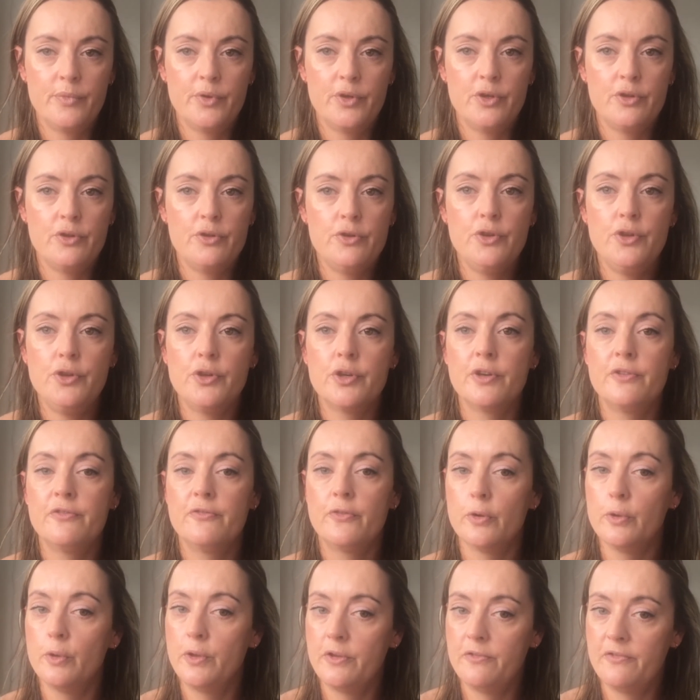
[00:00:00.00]
you could
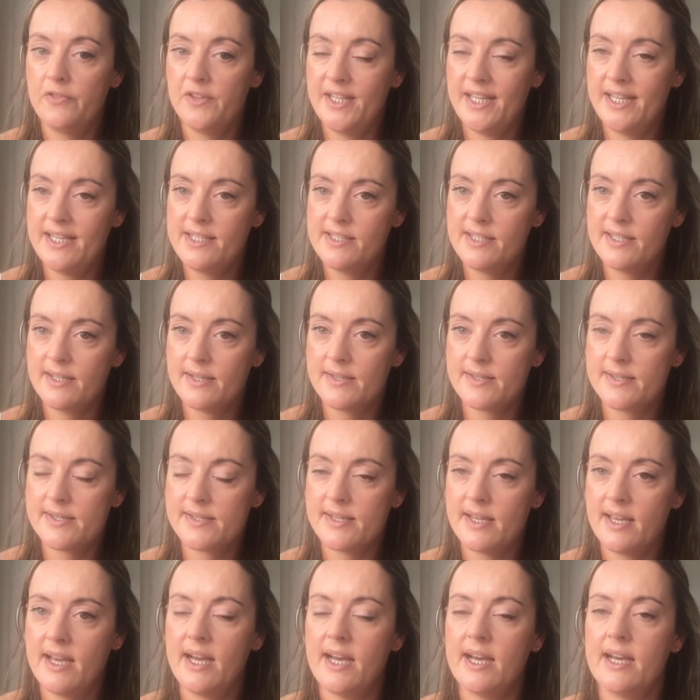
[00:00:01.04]
follow the phonetics,
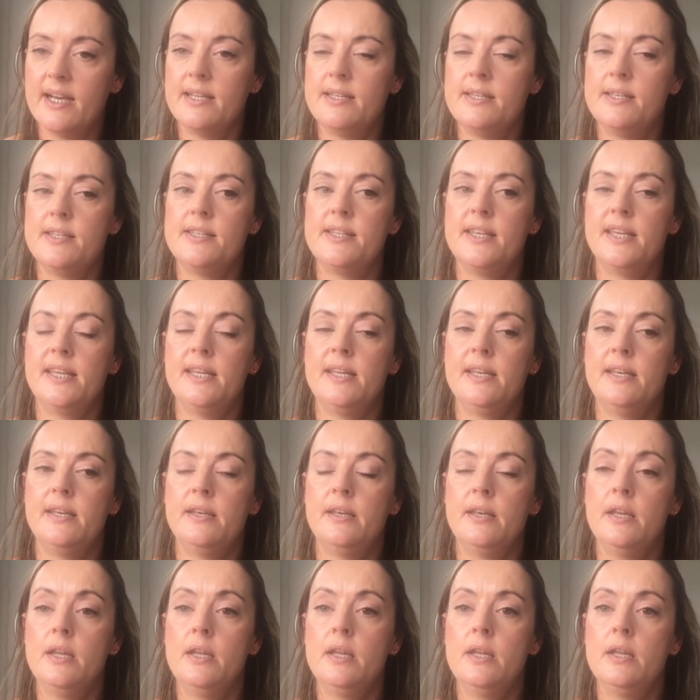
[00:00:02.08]
and
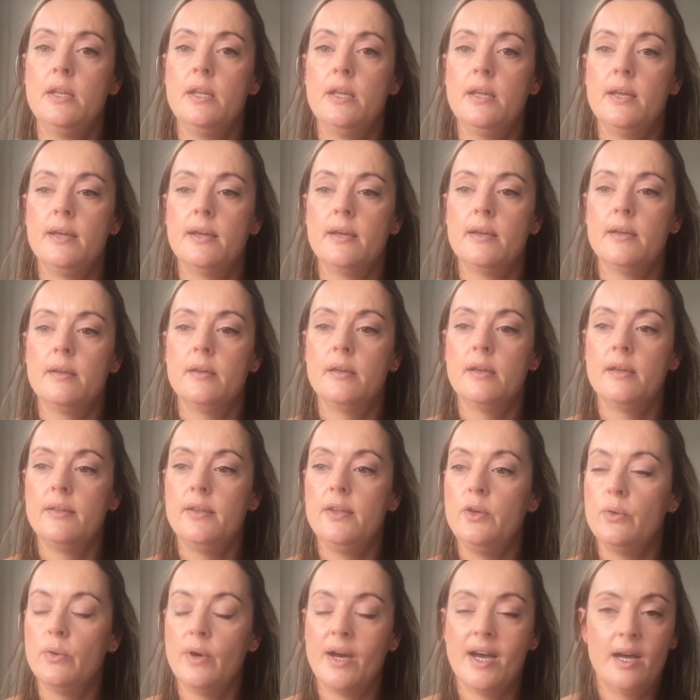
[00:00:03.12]
then, you
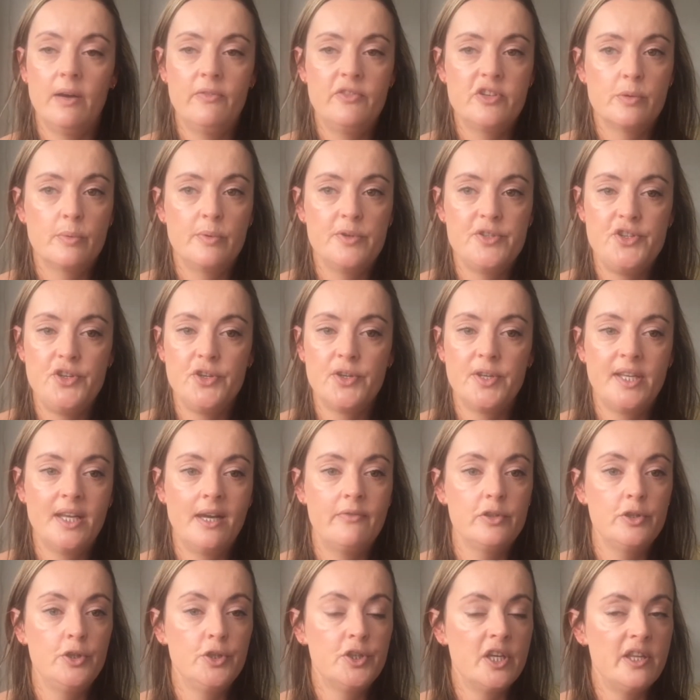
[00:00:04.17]
know, afterwards you could have
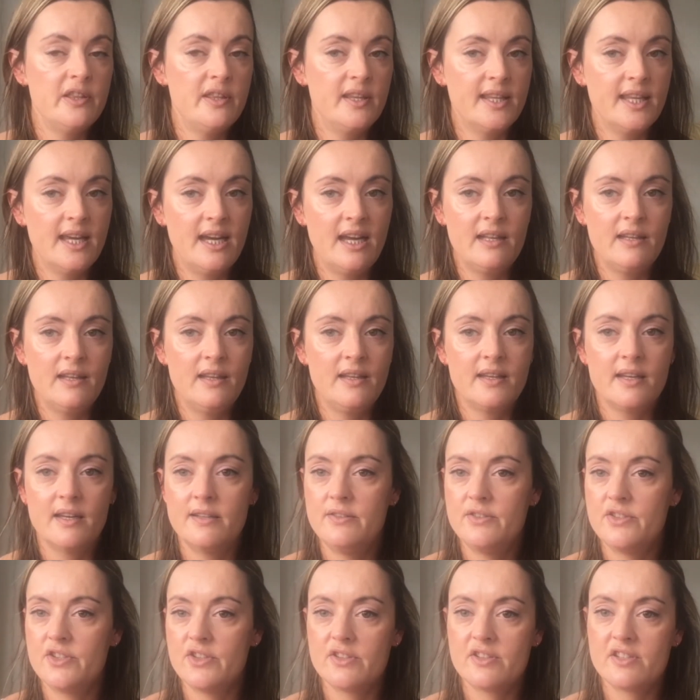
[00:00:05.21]
a look at the Gaelic
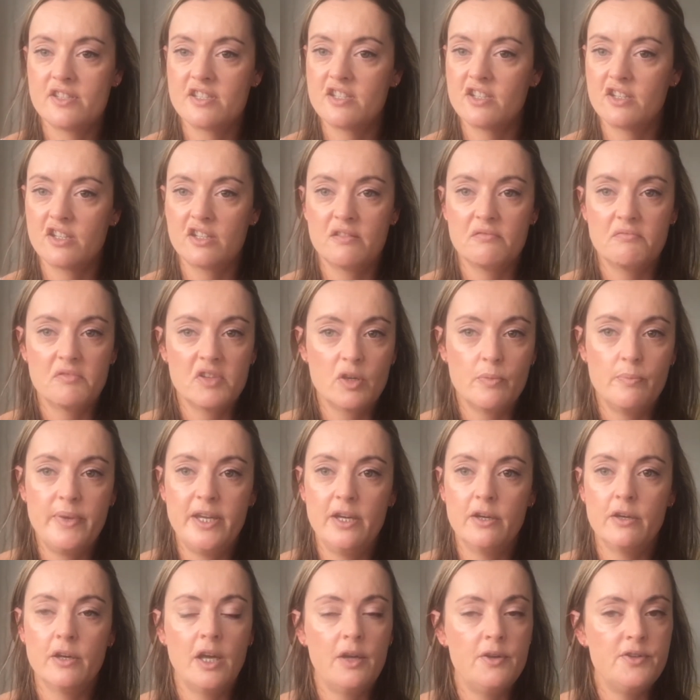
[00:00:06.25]
and just
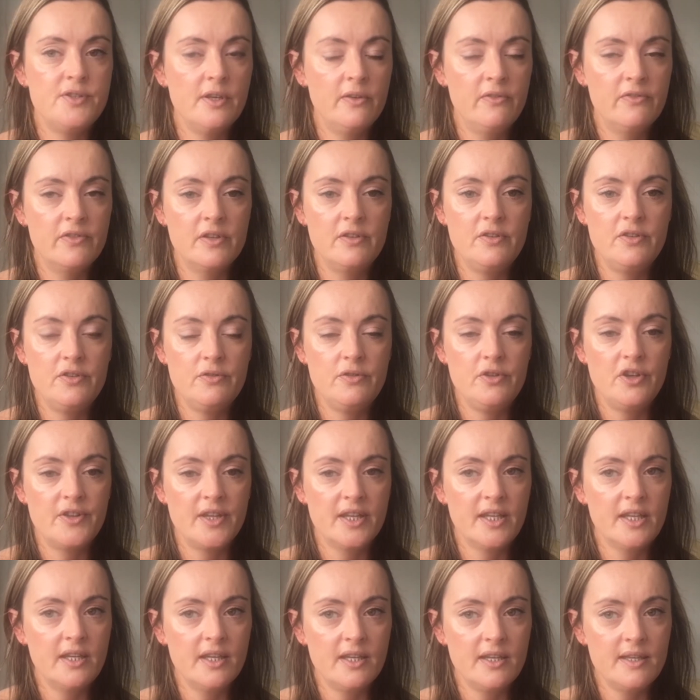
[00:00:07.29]
compare how different you
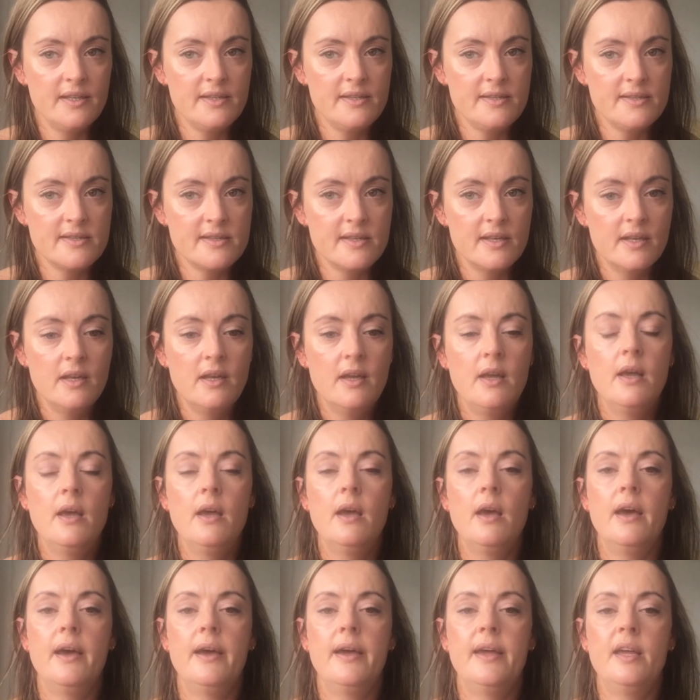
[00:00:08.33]
think it is.
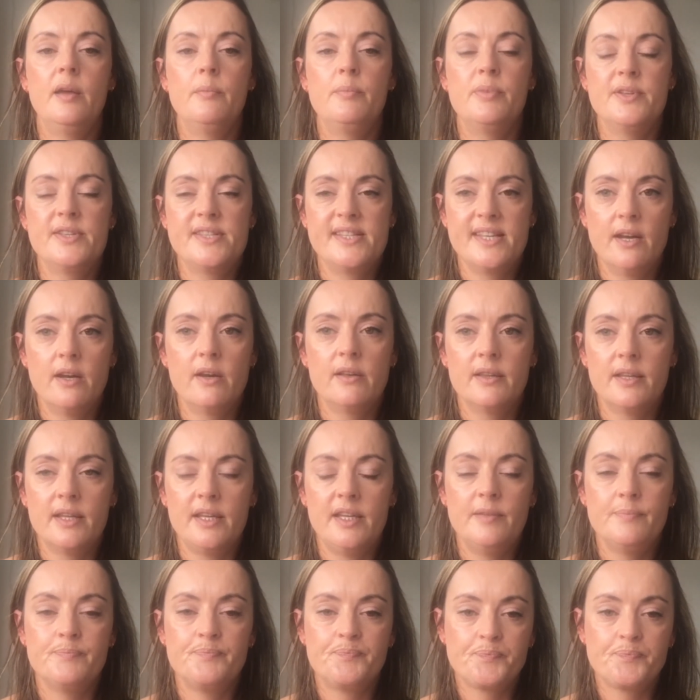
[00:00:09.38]
But certainly,